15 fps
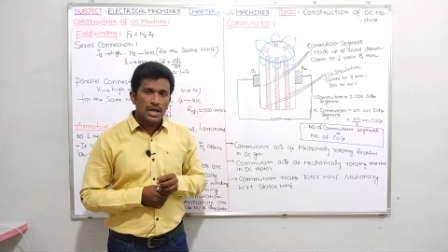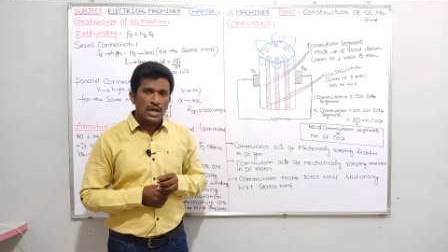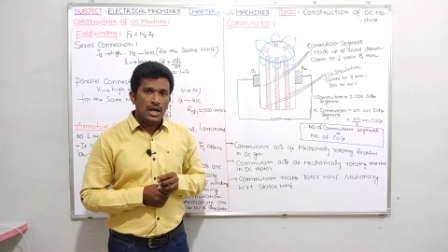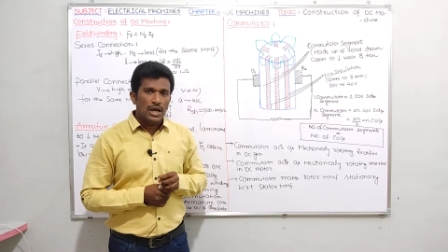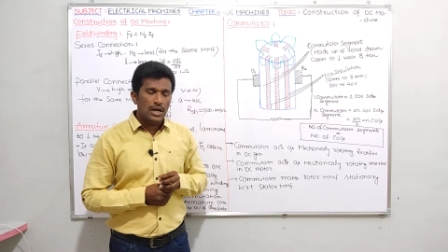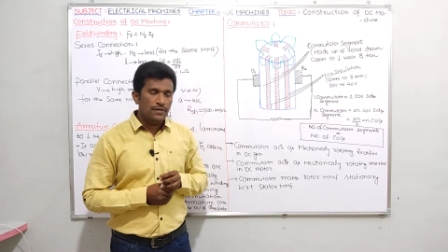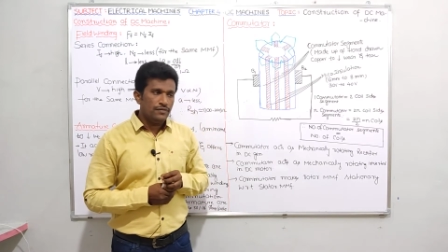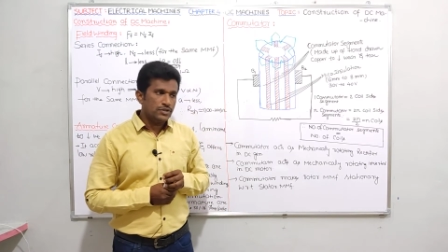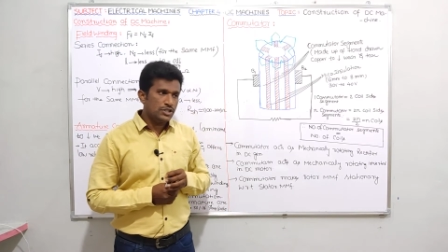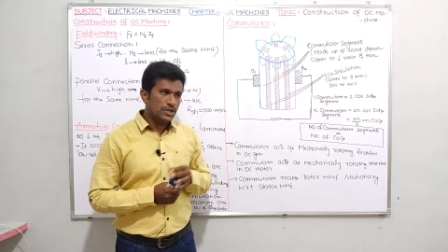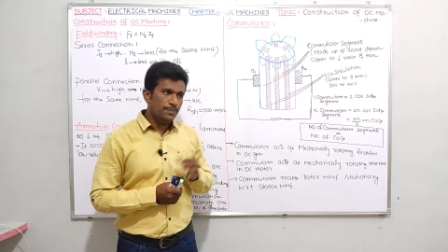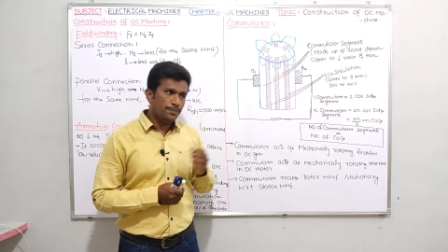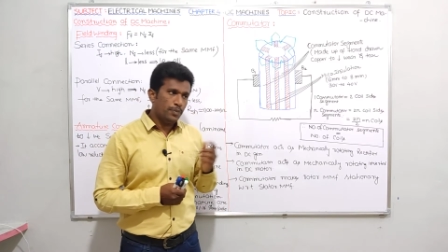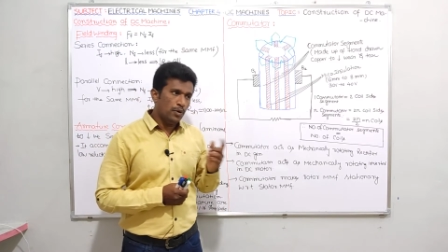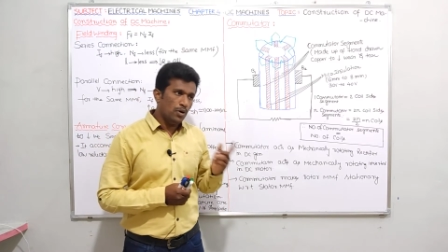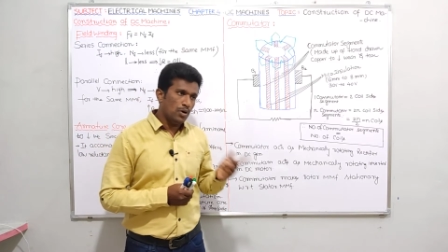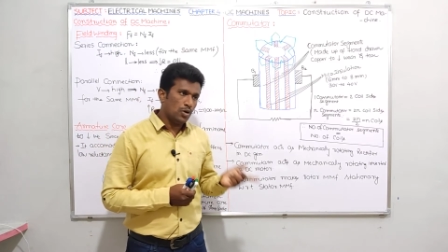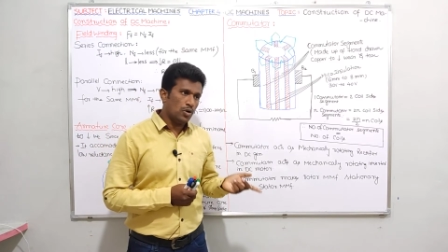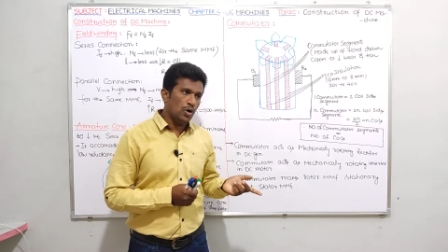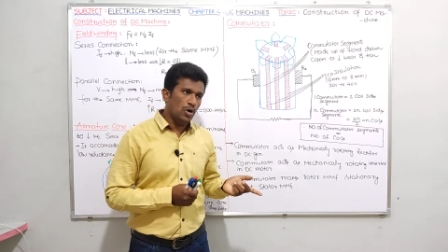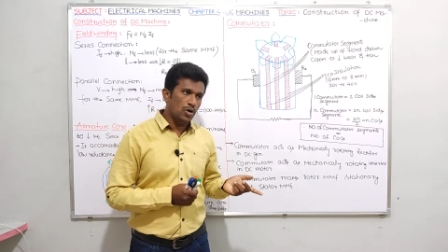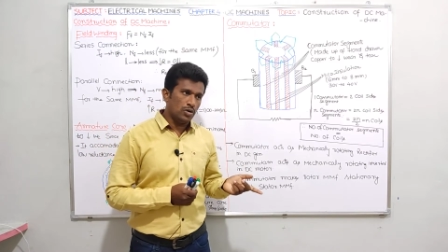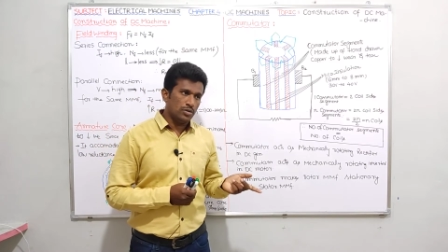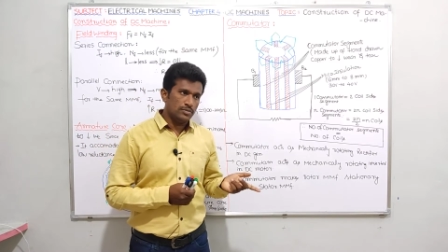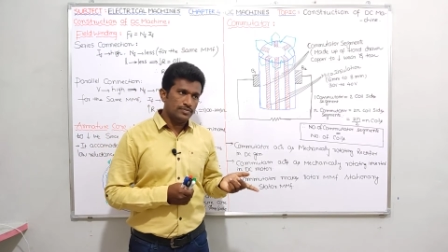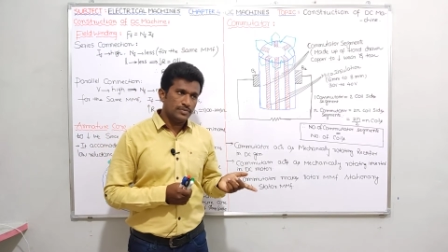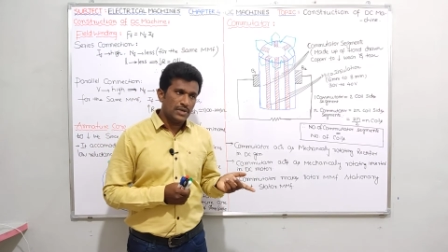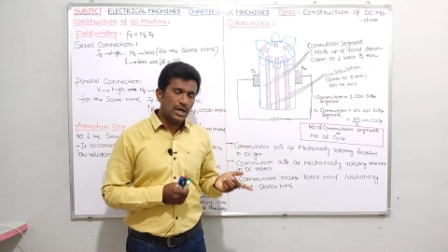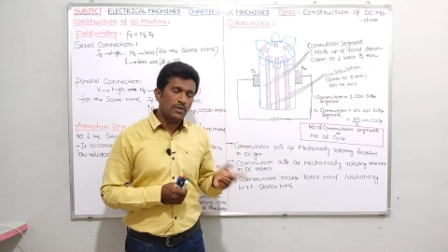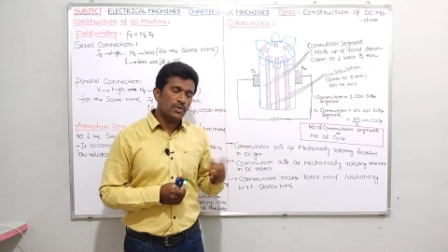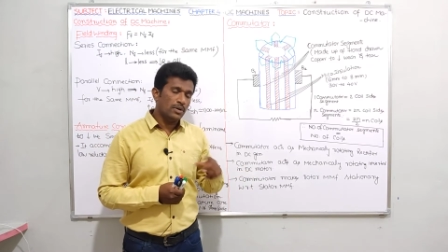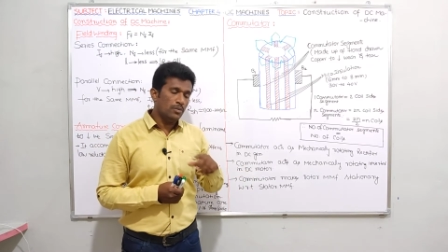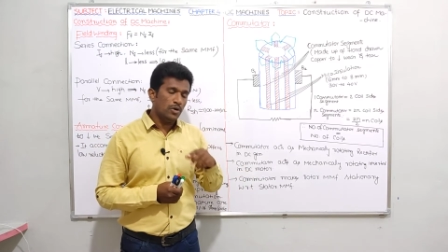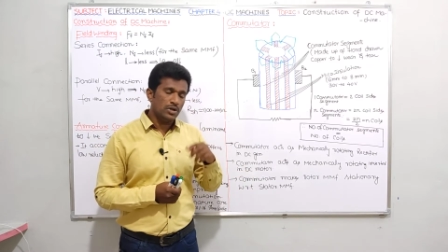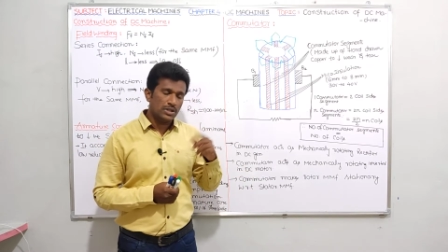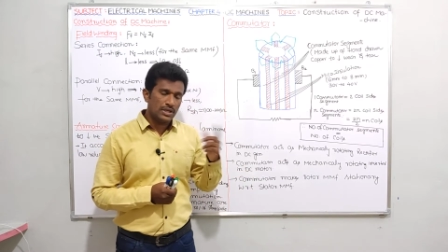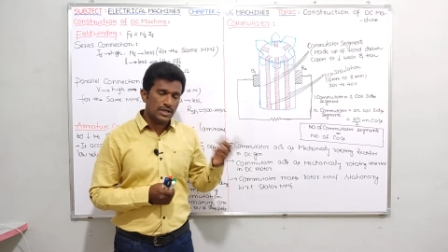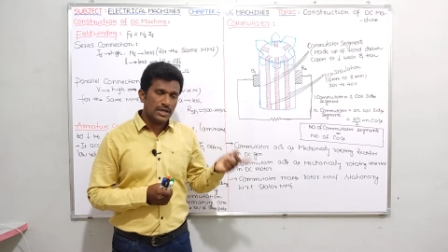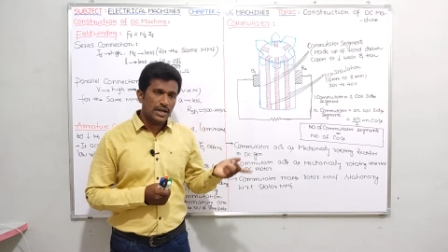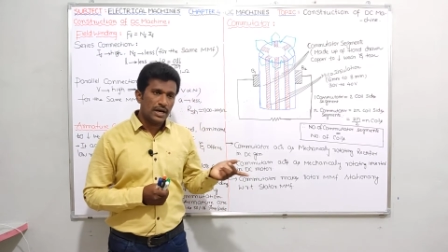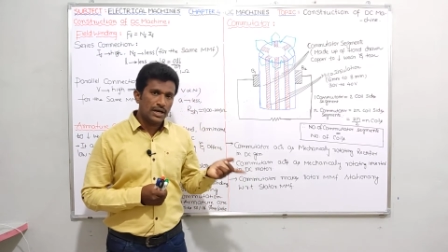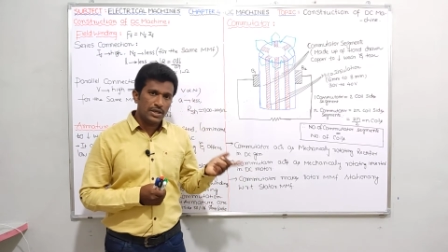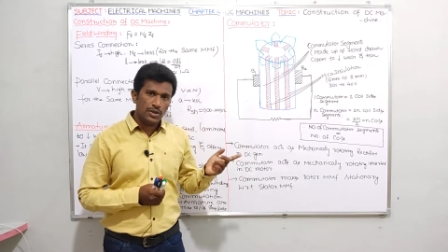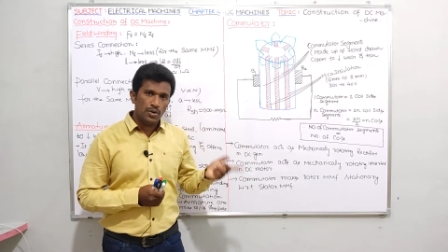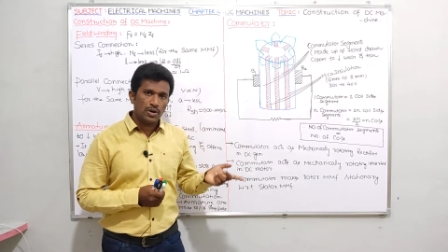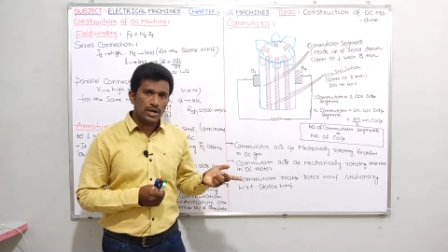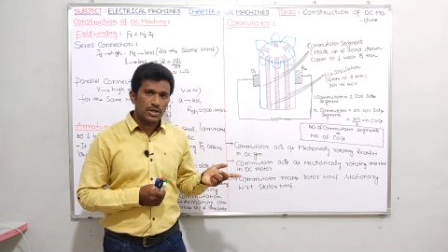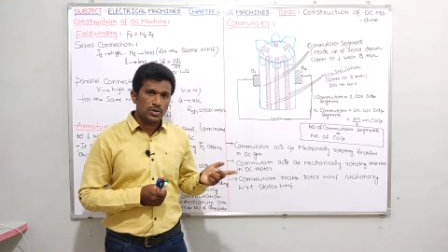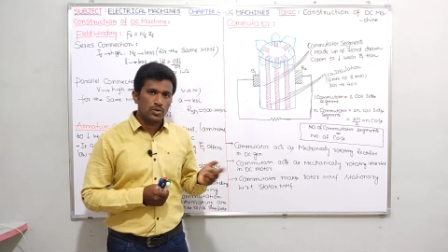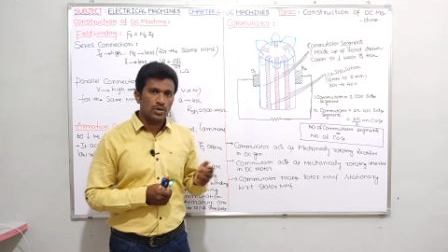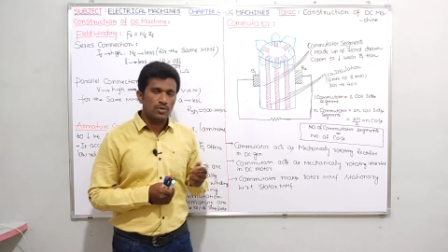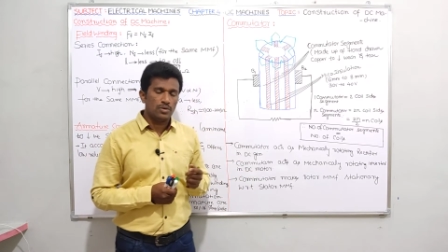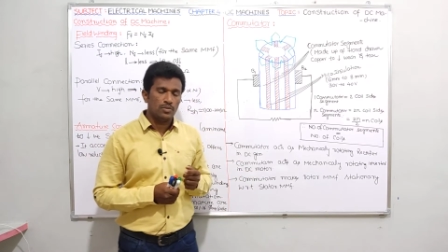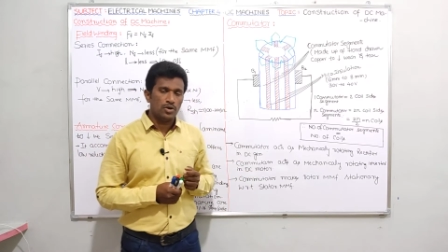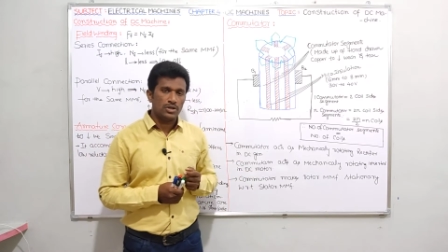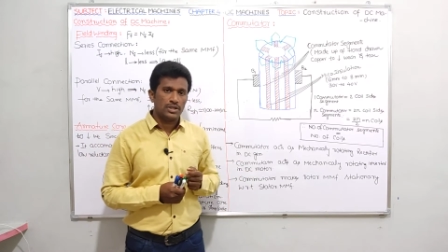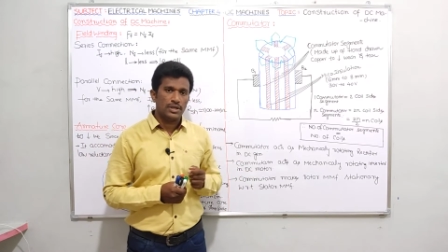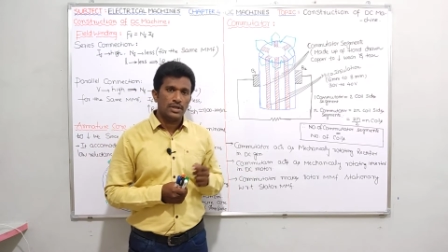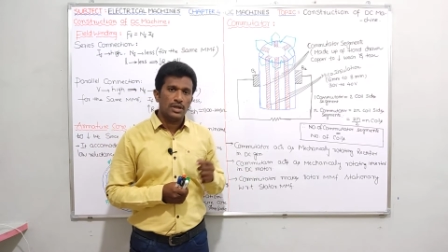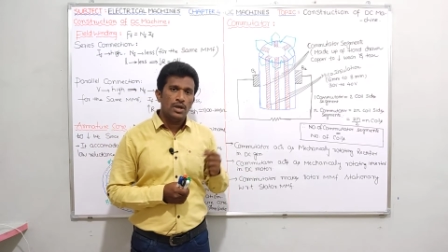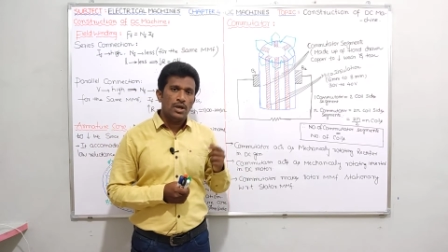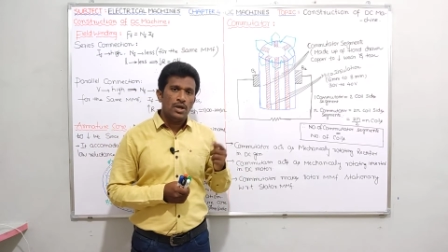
And if you see pole core, and one more thing regarding yoke, I told one more thing.